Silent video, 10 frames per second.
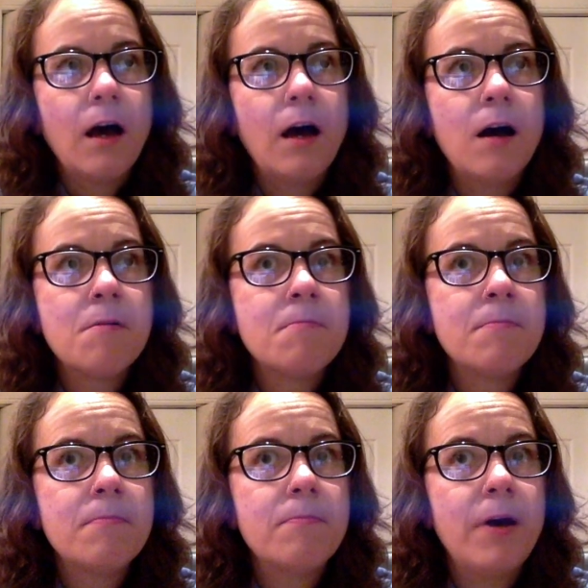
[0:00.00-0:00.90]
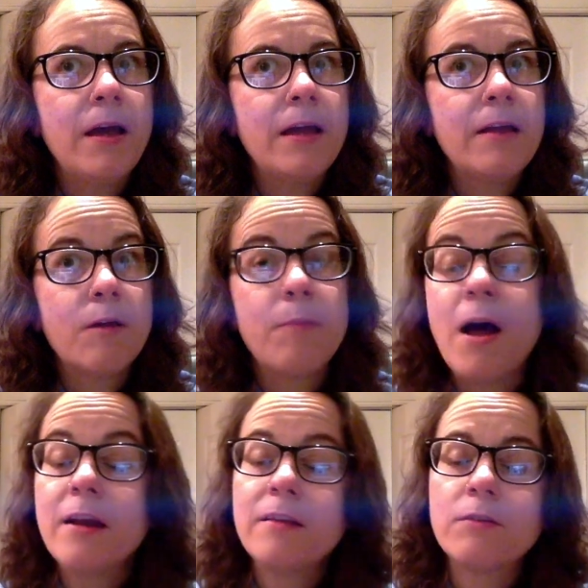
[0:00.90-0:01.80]
But our
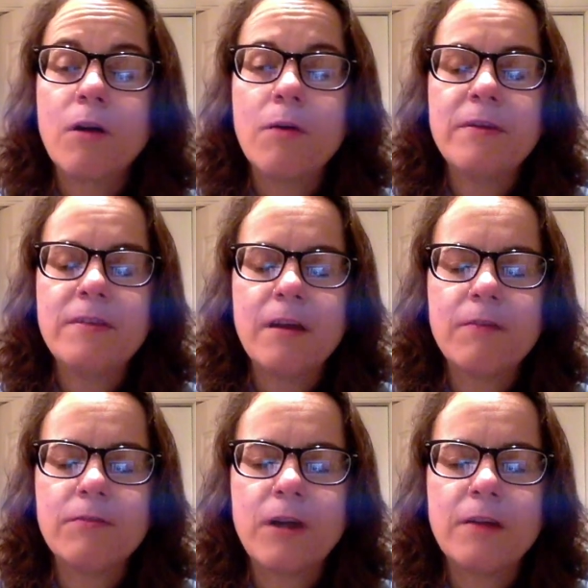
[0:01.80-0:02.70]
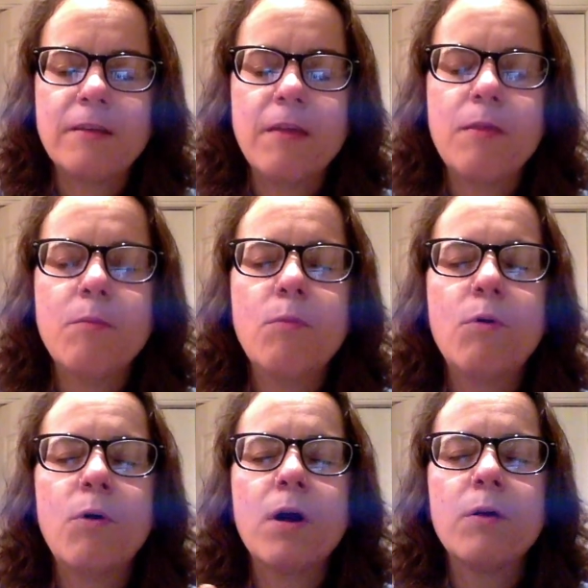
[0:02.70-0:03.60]
bodies are always there for us. And the
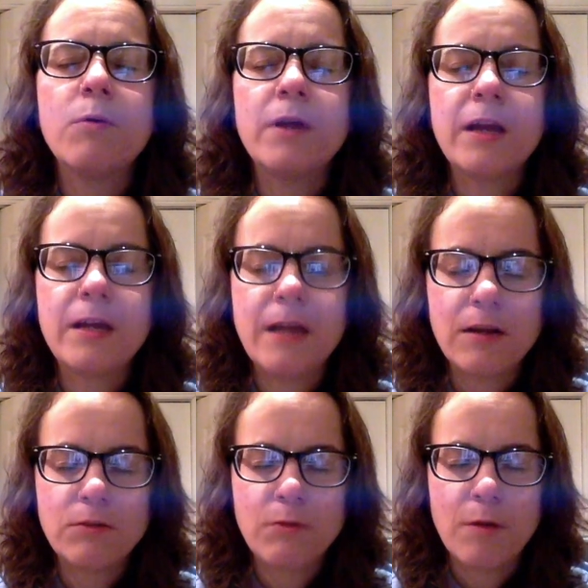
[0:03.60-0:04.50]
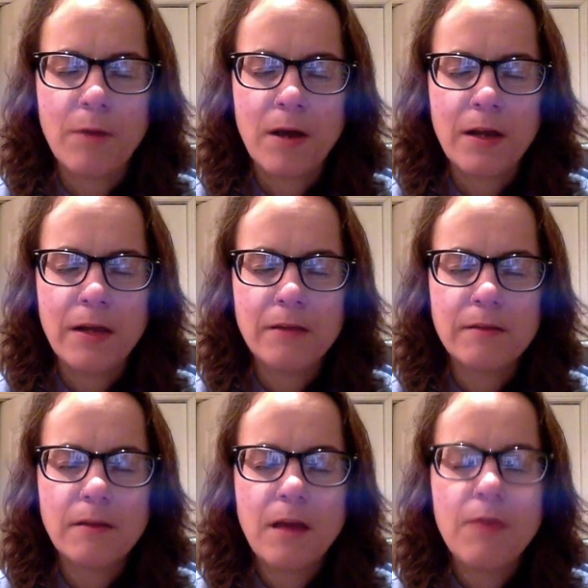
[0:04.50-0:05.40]
more we connect to our
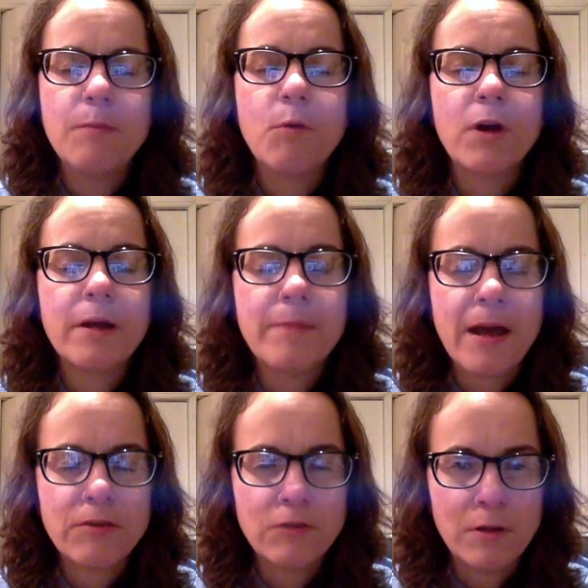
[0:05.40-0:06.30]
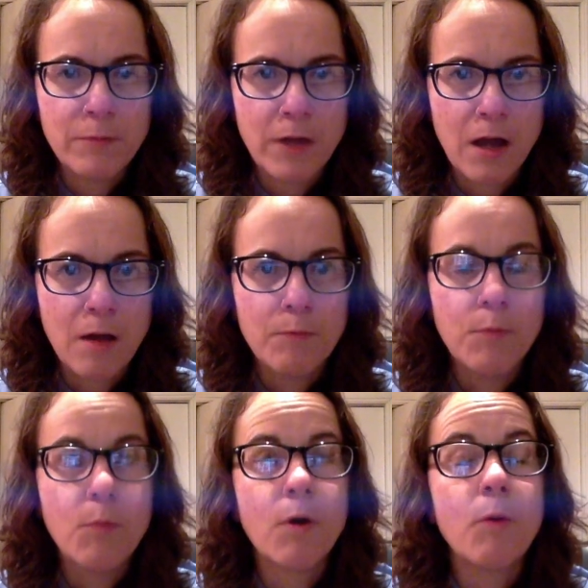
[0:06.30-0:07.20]
bodies, the more compassionate we become, the
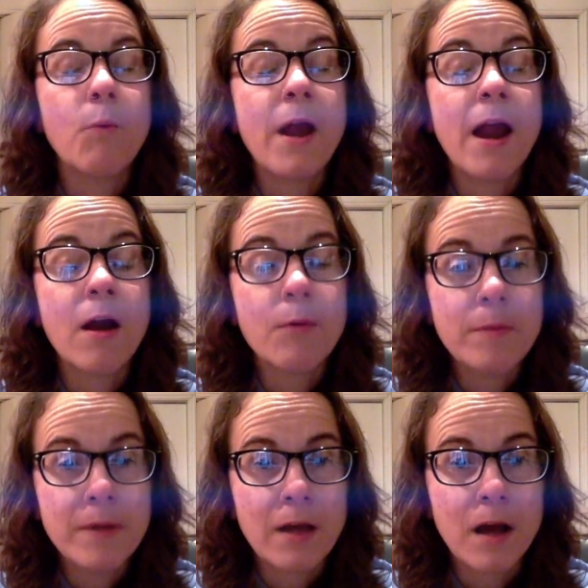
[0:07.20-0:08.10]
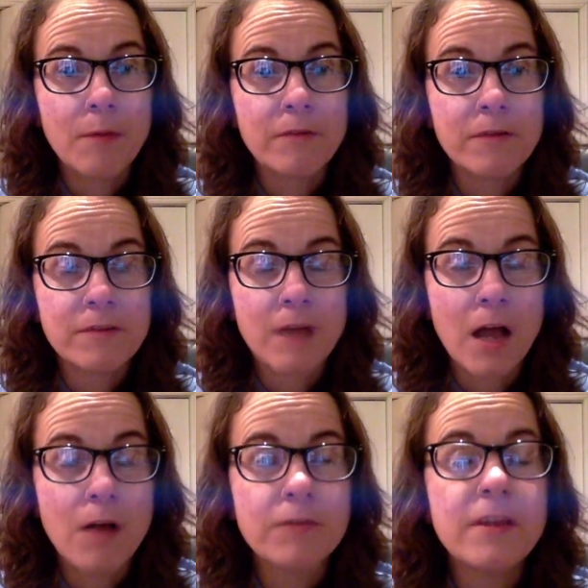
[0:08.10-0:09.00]
more aware we become of
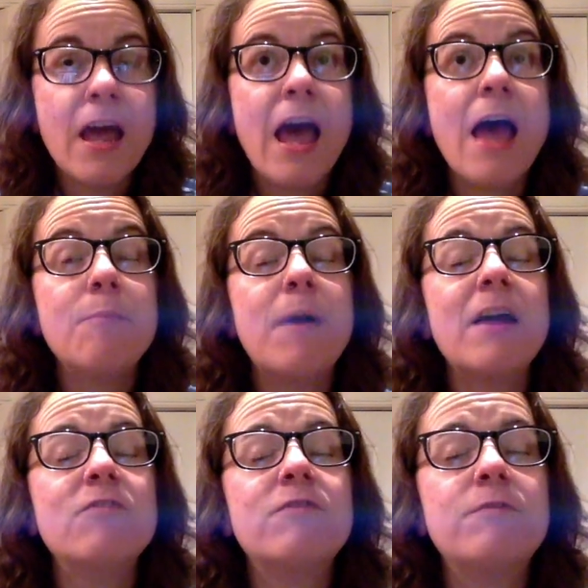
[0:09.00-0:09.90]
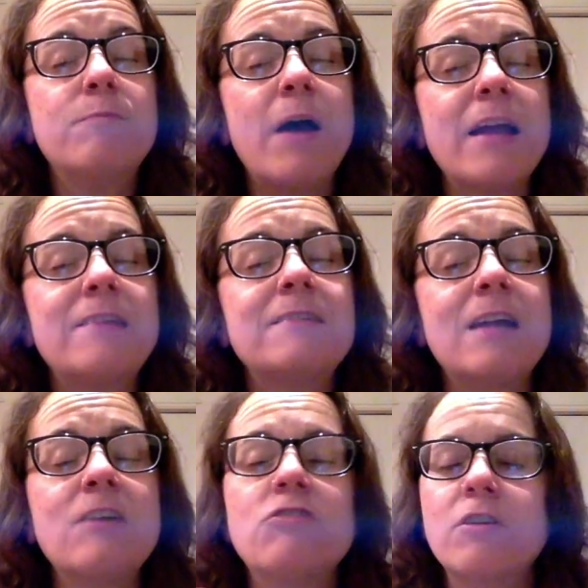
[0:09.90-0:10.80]
ourselves, and by
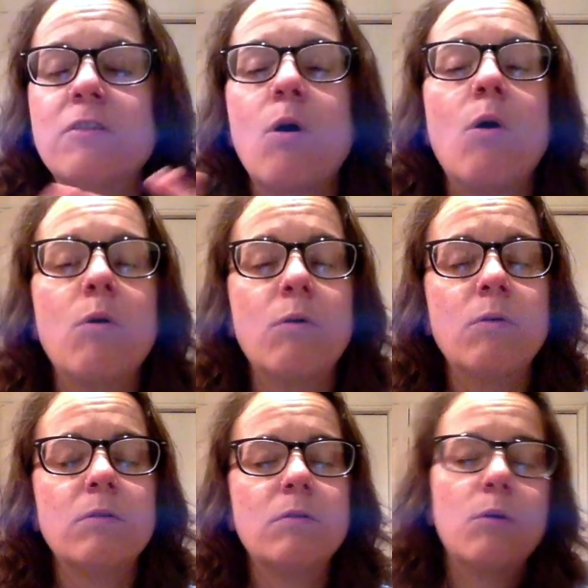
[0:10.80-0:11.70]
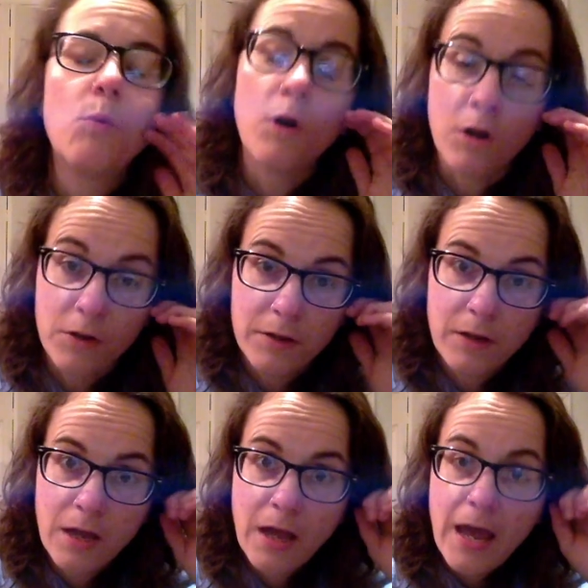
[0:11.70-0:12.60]
extension, the whole world.
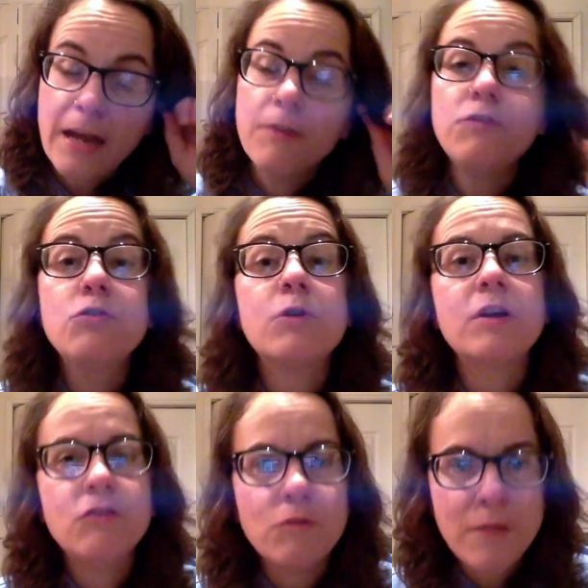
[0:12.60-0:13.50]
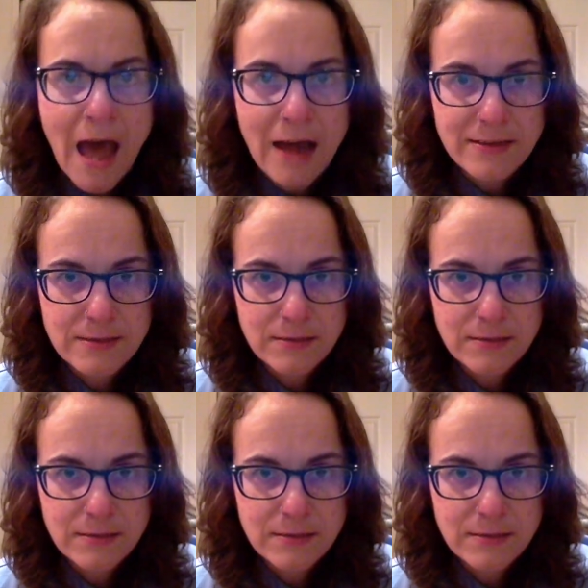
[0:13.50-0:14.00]
And if you can do that,